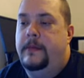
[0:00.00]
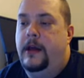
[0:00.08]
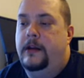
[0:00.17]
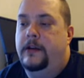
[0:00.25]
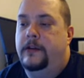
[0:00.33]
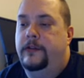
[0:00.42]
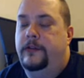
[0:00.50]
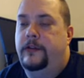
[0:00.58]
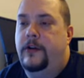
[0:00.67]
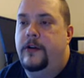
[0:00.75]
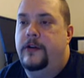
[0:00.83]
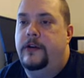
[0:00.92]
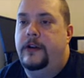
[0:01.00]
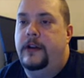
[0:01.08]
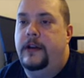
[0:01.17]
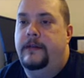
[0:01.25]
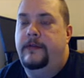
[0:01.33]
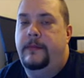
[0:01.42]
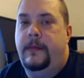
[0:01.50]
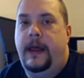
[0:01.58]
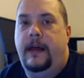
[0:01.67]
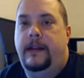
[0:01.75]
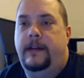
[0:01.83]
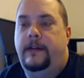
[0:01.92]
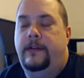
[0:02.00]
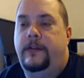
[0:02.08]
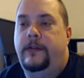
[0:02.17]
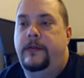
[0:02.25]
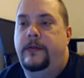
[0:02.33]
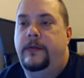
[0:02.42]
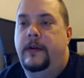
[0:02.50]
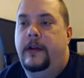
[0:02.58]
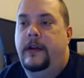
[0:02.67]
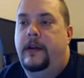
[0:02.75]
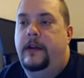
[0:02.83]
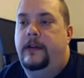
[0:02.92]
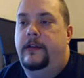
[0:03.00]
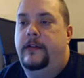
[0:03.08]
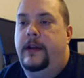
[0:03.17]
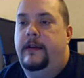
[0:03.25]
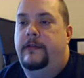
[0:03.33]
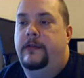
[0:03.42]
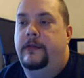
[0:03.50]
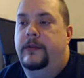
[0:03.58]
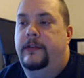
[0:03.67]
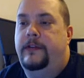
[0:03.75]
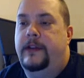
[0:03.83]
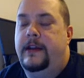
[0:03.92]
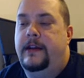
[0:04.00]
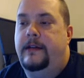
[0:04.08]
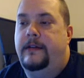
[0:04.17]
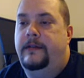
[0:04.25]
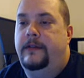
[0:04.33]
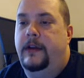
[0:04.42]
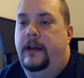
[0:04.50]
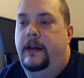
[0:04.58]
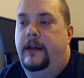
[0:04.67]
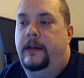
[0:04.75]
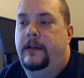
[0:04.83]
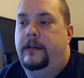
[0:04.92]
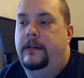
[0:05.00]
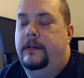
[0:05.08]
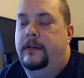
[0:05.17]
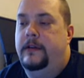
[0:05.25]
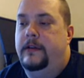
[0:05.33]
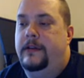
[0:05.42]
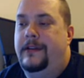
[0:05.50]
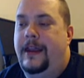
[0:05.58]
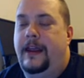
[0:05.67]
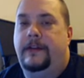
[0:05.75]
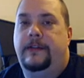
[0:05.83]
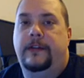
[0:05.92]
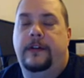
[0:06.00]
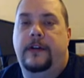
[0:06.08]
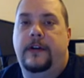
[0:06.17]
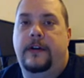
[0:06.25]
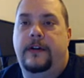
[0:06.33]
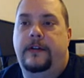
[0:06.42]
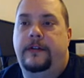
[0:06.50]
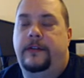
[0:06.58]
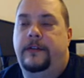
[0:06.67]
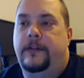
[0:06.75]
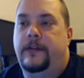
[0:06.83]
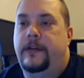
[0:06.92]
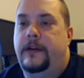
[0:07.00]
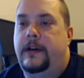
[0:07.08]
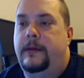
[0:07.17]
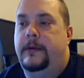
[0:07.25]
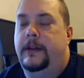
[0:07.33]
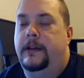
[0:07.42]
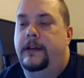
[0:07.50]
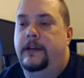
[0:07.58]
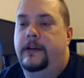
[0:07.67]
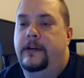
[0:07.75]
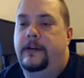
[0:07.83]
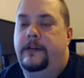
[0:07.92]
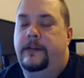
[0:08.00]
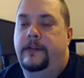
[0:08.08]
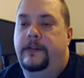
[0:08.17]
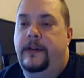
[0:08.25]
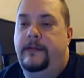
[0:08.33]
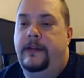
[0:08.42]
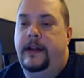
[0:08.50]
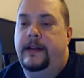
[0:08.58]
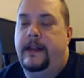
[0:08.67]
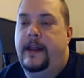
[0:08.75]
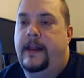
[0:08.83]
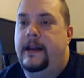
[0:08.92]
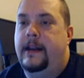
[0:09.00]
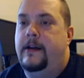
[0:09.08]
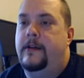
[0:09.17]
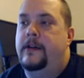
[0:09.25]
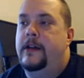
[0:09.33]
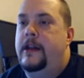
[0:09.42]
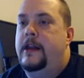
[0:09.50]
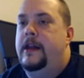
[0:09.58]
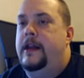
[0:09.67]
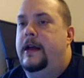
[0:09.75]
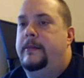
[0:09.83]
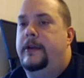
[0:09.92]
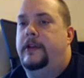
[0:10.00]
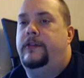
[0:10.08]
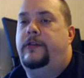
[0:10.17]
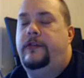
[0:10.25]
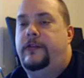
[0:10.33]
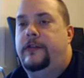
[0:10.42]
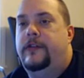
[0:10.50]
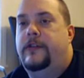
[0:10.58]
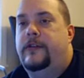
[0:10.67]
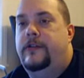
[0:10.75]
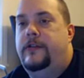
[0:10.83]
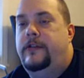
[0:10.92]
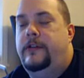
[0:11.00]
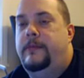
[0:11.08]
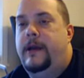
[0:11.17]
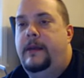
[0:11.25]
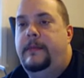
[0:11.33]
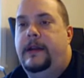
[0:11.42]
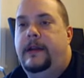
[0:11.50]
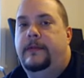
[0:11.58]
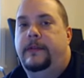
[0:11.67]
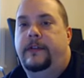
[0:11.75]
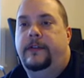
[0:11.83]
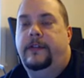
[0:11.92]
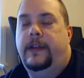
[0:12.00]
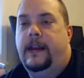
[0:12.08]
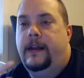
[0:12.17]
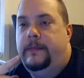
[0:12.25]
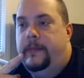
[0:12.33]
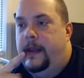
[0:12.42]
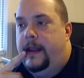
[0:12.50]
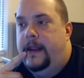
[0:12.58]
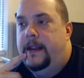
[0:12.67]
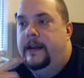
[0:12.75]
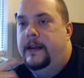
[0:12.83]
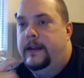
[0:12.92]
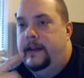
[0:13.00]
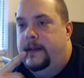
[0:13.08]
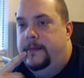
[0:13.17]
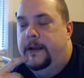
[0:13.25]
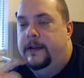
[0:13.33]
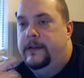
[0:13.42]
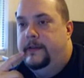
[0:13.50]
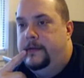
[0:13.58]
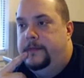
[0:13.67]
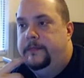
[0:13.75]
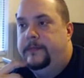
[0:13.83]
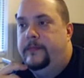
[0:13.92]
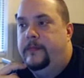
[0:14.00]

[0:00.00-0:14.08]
I'm not concerned enough about it to have to receive text alerts or email alerts and stuff like that. Now, I'm not sure. You might be able to set up a email